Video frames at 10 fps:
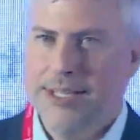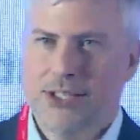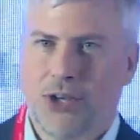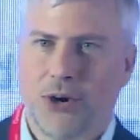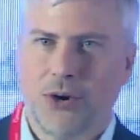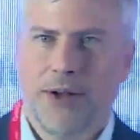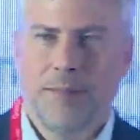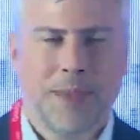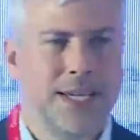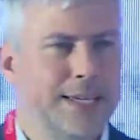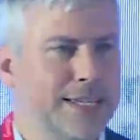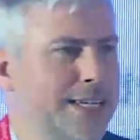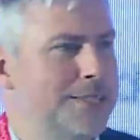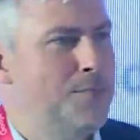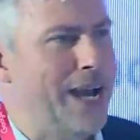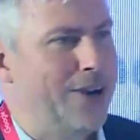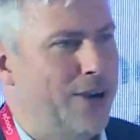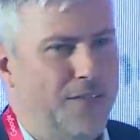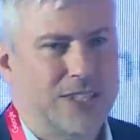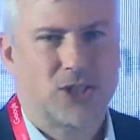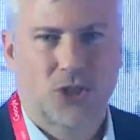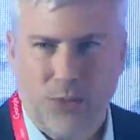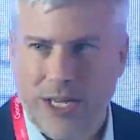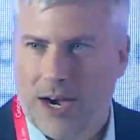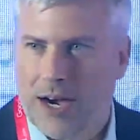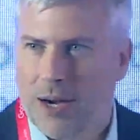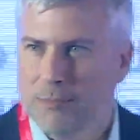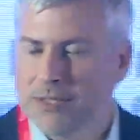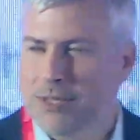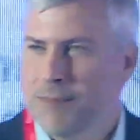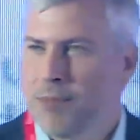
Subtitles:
So it doesn't matter if it's 3 hops